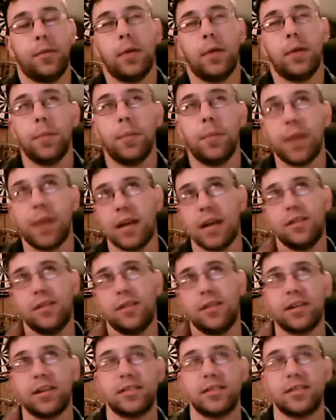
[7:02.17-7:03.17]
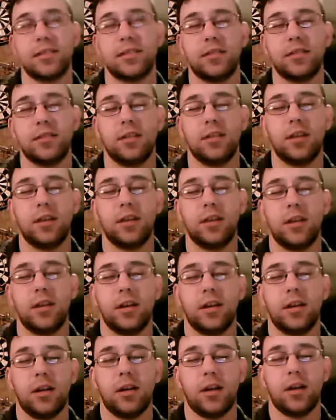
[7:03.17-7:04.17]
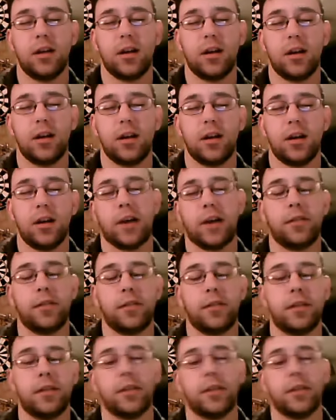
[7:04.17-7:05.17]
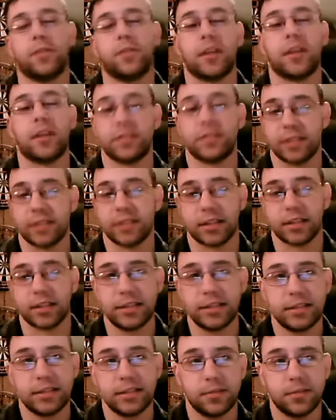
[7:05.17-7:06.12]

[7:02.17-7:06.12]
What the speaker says: Pain does affect the other vital signs.